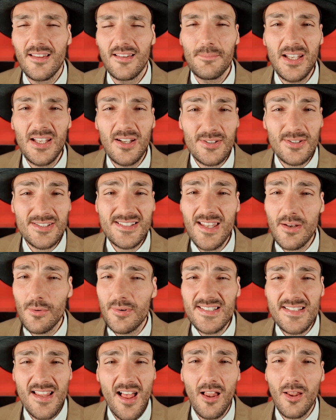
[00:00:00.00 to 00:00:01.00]
because there
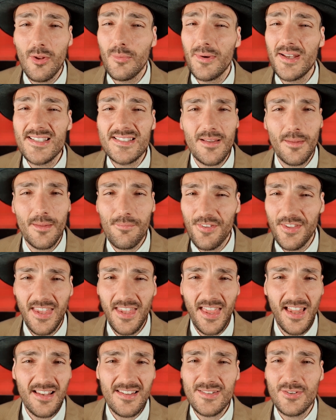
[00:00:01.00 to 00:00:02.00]
is always something
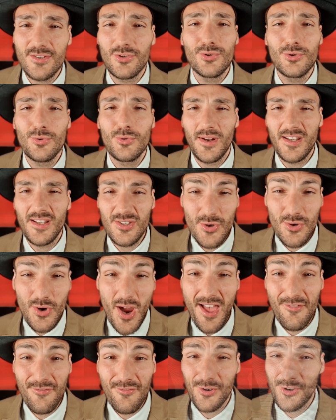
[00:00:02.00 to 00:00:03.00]
else to do when you
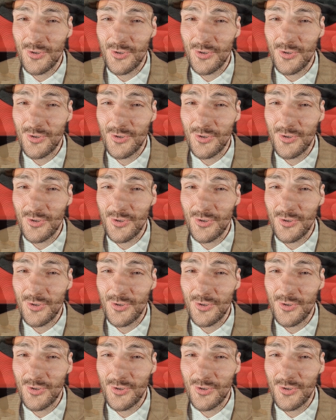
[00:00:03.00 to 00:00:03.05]
have a